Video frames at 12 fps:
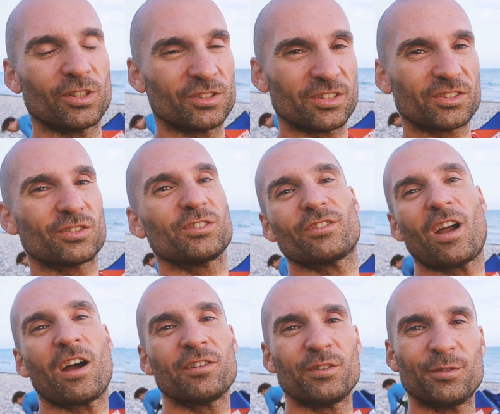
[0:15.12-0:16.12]
you can just cruise
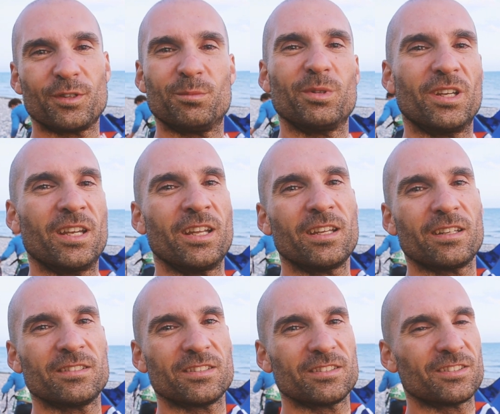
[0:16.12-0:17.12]
around if you're beginning
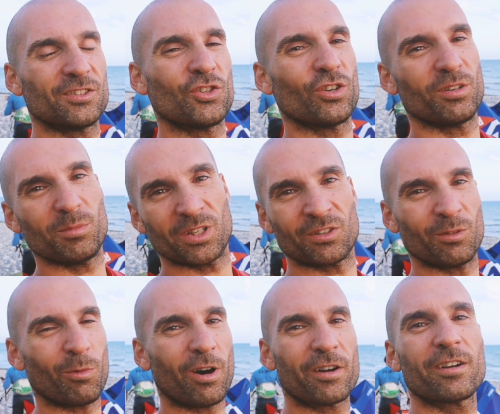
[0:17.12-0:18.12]
and just enjoy being on
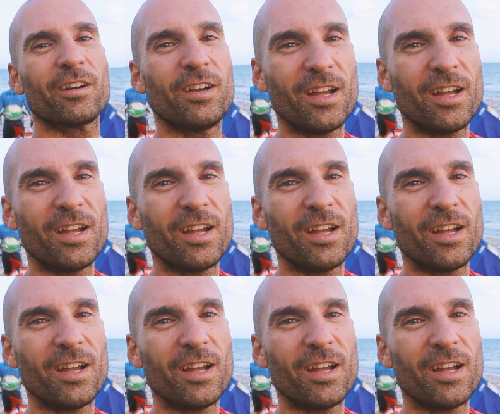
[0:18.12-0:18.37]
the water.